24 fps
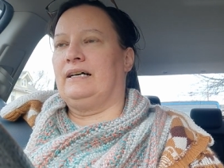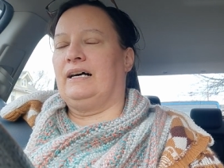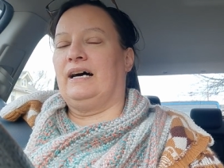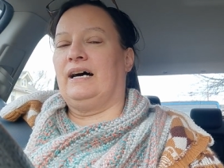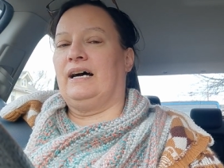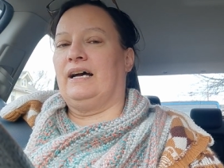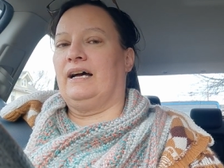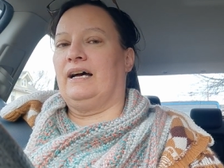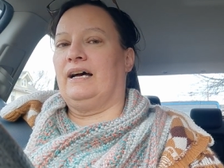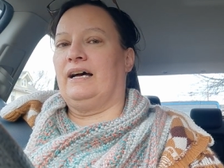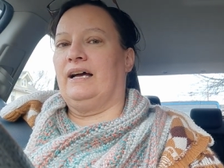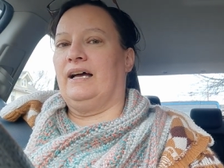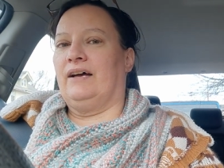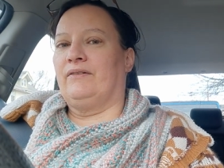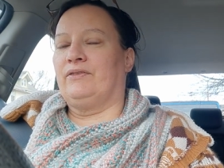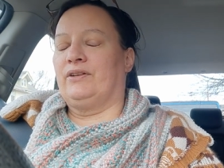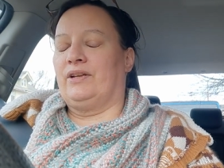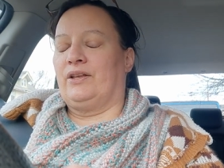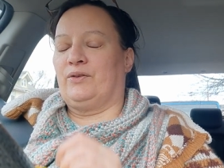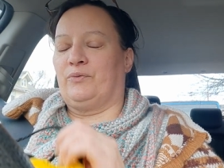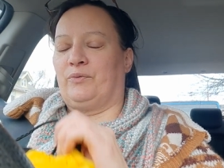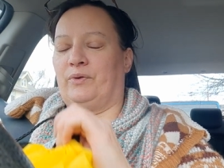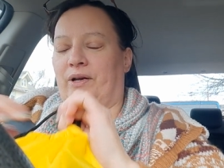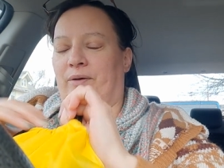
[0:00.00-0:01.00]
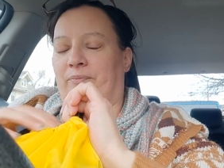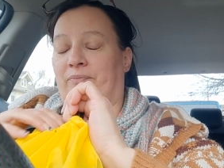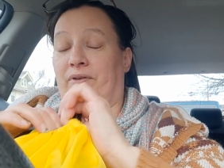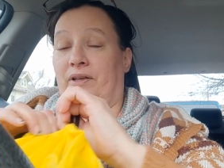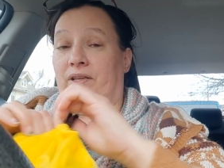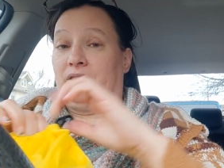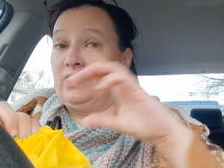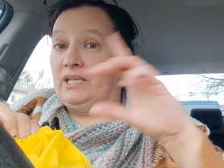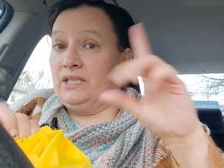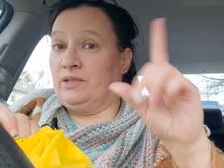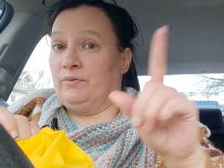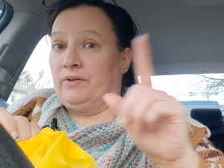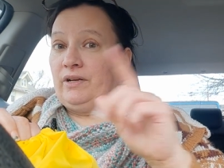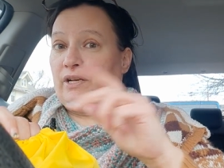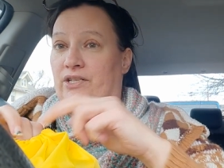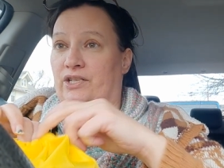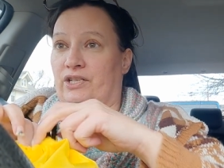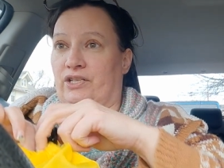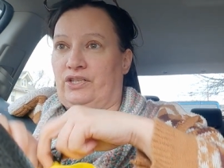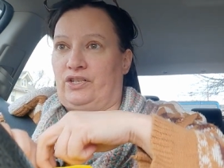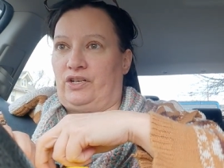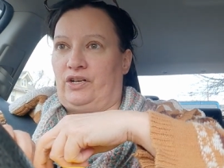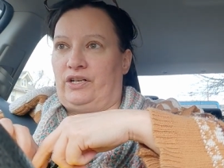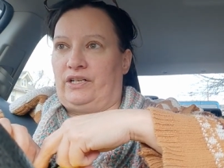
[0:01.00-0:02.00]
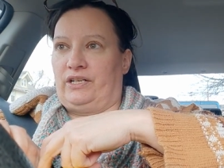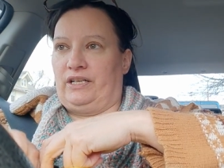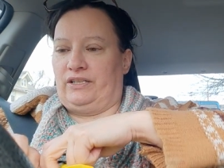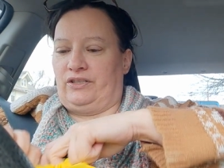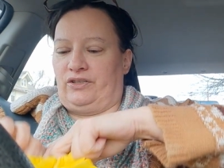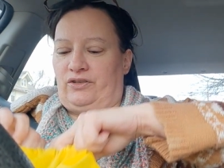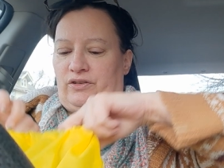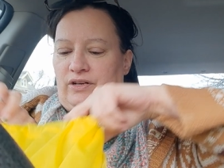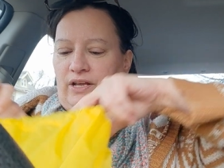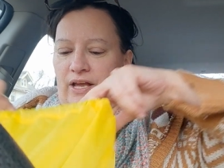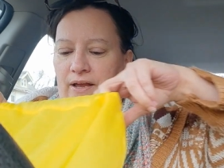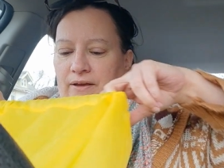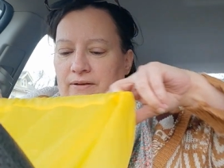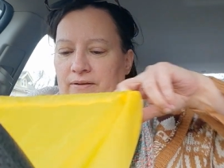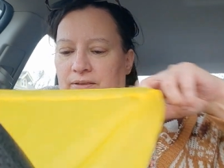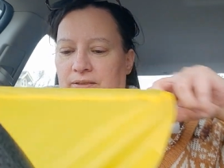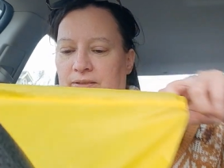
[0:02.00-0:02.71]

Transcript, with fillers: I, I have another whip. But this one I just started yesterday.